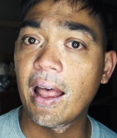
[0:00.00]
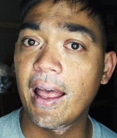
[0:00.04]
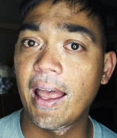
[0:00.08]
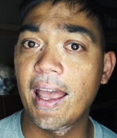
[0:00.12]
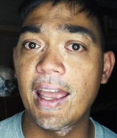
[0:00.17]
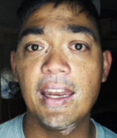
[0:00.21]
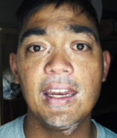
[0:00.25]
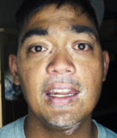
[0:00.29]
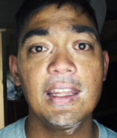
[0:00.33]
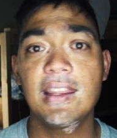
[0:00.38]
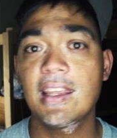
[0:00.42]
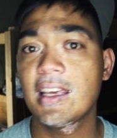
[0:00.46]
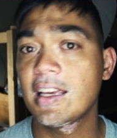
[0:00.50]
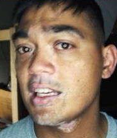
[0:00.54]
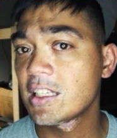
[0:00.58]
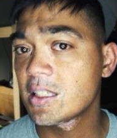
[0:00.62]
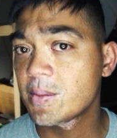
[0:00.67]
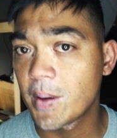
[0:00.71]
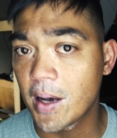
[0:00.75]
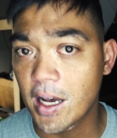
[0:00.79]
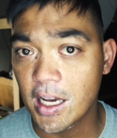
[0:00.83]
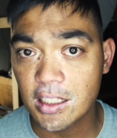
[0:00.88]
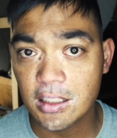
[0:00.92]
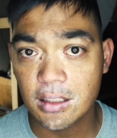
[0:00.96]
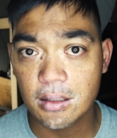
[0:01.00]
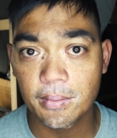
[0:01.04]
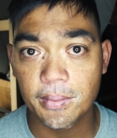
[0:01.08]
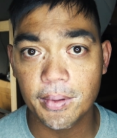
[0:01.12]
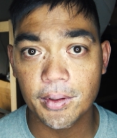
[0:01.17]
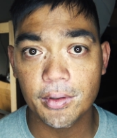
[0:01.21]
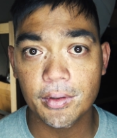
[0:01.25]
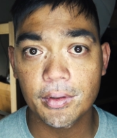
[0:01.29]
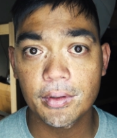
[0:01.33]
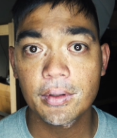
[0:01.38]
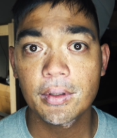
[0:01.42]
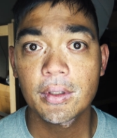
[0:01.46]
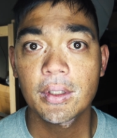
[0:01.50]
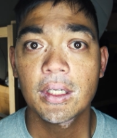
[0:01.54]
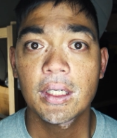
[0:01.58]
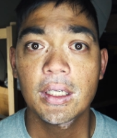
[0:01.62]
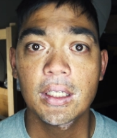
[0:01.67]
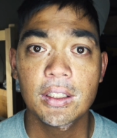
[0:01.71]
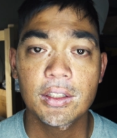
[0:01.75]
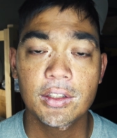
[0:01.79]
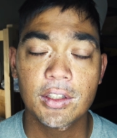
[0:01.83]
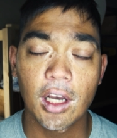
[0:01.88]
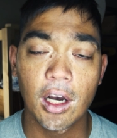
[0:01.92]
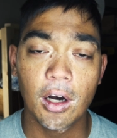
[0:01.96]
anything is possible.
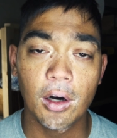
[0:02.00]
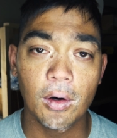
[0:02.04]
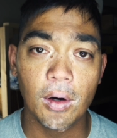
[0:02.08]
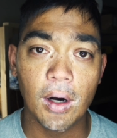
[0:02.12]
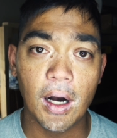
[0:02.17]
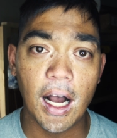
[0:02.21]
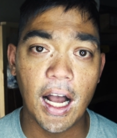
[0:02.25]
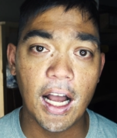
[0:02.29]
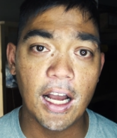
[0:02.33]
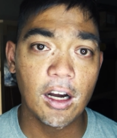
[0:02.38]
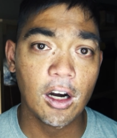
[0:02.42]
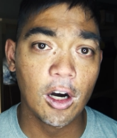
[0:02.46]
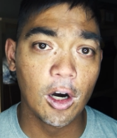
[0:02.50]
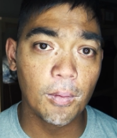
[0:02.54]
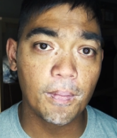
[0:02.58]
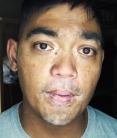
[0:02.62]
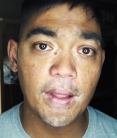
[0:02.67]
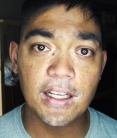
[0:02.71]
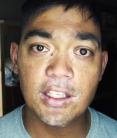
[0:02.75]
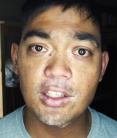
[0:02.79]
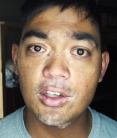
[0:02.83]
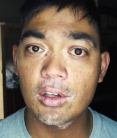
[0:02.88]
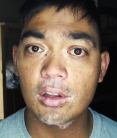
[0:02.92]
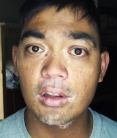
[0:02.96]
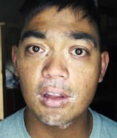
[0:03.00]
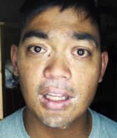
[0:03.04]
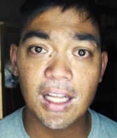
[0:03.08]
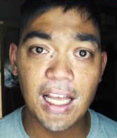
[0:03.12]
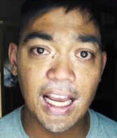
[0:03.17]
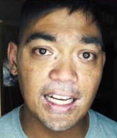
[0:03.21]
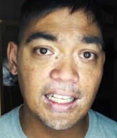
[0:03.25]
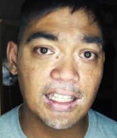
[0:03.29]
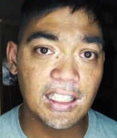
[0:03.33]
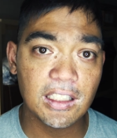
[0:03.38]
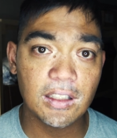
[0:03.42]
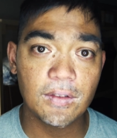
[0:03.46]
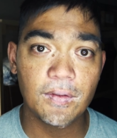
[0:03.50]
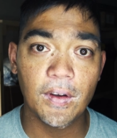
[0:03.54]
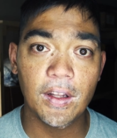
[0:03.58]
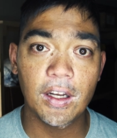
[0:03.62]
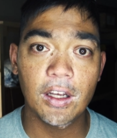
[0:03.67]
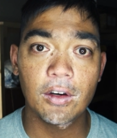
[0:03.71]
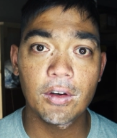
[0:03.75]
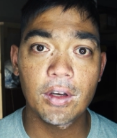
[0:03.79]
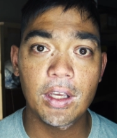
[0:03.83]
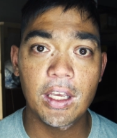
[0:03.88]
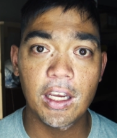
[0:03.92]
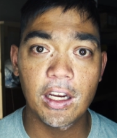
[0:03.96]
So I hope that you like this
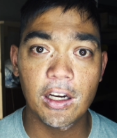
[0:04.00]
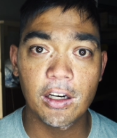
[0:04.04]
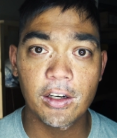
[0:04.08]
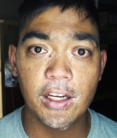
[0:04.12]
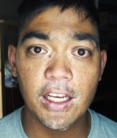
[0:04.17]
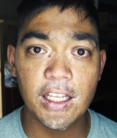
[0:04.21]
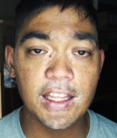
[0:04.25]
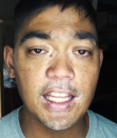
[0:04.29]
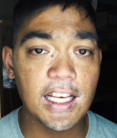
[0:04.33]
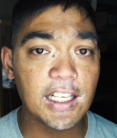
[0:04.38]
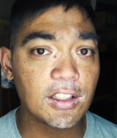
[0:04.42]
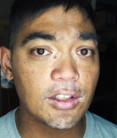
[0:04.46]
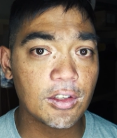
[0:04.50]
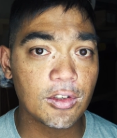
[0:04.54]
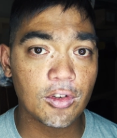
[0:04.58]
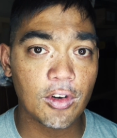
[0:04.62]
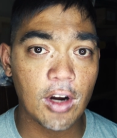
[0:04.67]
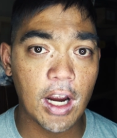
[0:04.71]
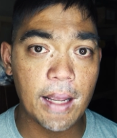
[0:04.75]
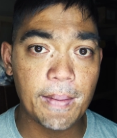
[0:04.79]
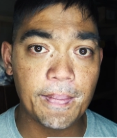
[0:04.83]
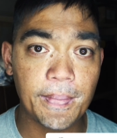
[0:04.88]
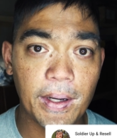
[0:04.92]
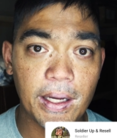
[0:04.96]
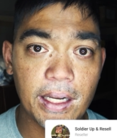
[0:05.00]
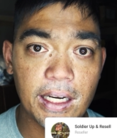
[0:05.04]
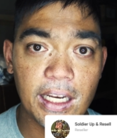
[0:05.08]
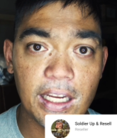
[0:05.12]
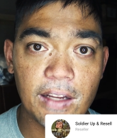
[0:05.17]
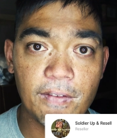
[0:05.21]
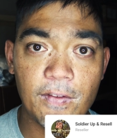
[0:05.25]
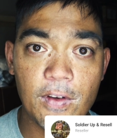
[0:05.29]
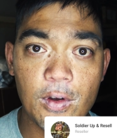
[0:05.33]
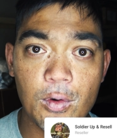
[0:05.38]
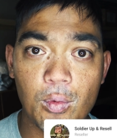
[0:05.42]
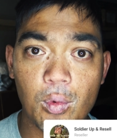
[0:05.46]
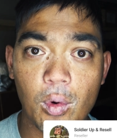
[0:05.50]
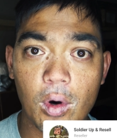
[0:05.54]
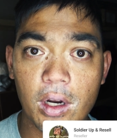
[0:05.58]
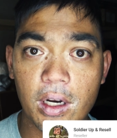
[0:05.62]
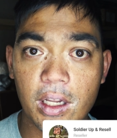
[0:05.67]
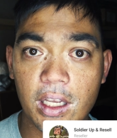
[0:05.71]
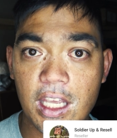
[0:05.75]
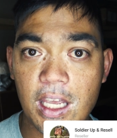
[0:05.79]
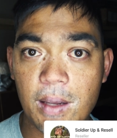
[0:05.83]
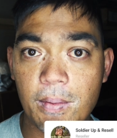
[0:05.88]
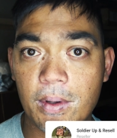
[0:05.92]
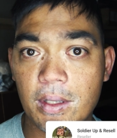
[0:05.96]
video here. Hit that subscribe button if you want to
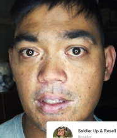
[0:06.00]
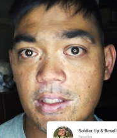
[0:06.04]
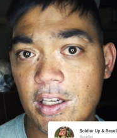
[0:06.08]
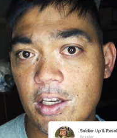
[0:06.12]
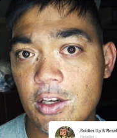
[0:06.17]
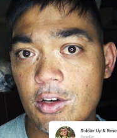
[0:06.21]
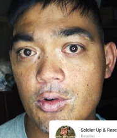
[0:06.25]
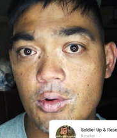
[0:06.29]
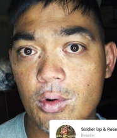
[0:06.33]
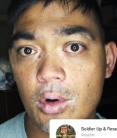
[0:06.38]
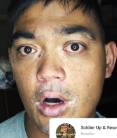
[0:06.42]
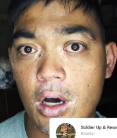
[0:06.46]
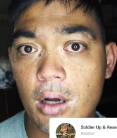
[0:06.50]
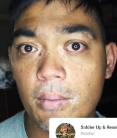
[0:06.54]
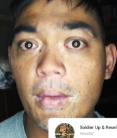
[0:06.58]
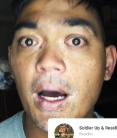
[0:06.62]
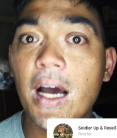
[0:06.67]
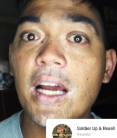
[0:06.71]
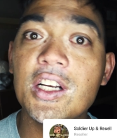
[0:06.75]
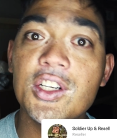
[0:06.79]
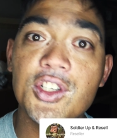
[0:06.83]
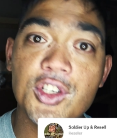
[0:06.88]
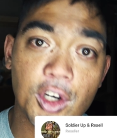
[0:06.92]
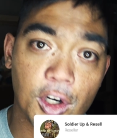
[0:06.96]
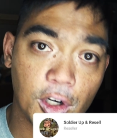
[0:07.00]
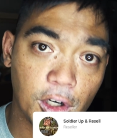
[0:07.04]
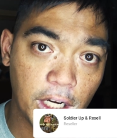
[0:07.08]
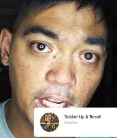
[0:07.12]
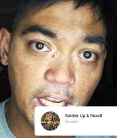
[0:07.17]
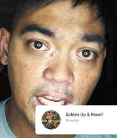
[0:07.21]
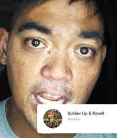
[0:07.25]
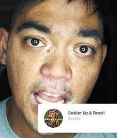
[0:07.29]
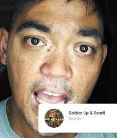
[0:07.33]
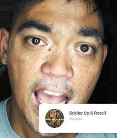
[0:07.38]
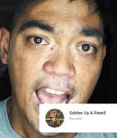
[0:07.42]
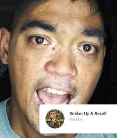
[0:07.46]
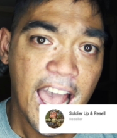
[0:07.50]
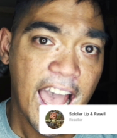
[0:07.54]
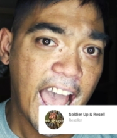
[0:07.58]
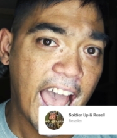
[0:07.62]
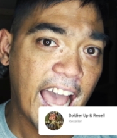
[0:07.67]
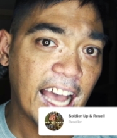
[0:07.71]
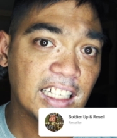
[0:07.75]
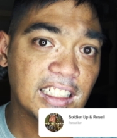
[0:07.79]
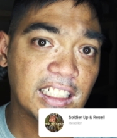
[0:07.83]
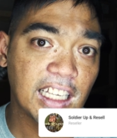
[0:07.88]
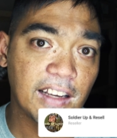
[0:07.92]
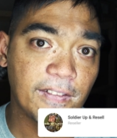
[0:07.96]
keep continuing on my journey
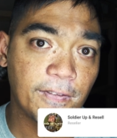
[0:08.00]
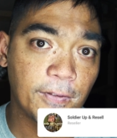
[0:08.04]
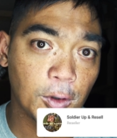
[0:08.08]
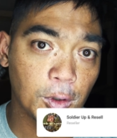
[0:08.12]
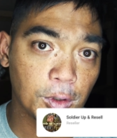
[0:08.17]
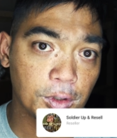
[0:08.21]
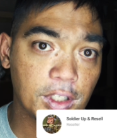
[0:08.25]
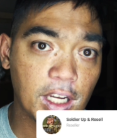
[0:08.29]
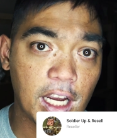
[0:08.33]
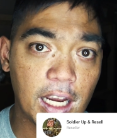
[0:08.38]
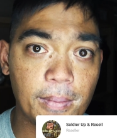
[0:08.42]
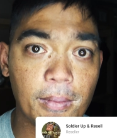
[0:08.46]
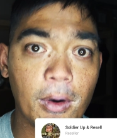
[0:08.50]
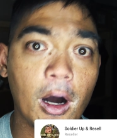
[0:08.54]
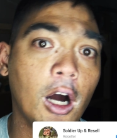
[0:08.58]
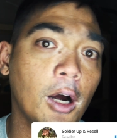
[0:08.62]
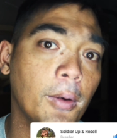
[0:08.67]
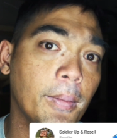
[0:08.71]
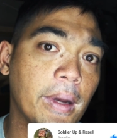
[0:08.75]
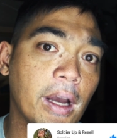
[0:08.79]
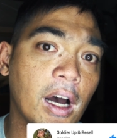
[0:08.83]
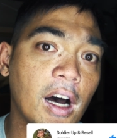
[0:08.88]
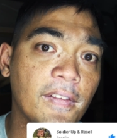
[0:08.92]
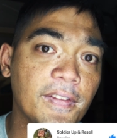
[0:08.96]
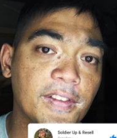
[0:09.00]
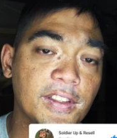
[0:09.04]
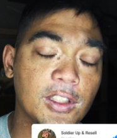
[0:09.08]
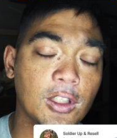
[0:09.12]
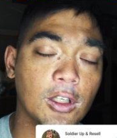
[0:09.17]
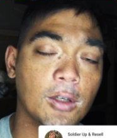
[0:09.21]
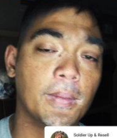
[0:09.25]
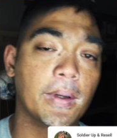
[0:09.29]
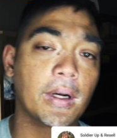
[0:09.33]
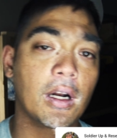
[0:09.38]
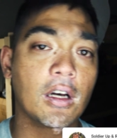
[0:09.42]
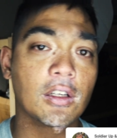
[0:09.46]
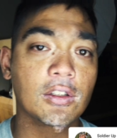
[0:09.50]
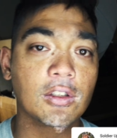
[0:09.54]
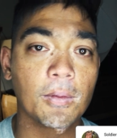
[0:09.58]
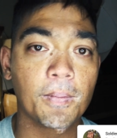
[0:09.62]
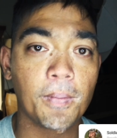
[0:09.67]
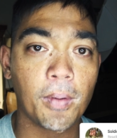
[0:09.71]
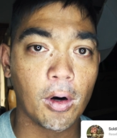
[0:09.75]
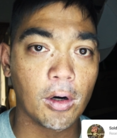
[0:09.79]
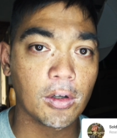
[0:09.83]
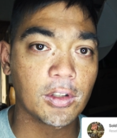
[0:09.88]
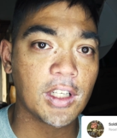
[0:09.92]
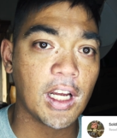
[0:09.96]
as a full-time Army officer, but also
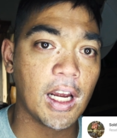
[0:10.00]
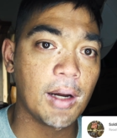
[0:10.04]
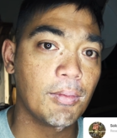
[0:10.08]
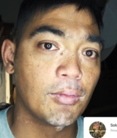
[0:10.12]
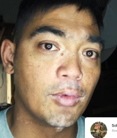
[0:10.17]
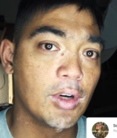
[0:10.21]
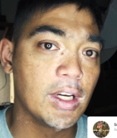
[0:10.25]
part-time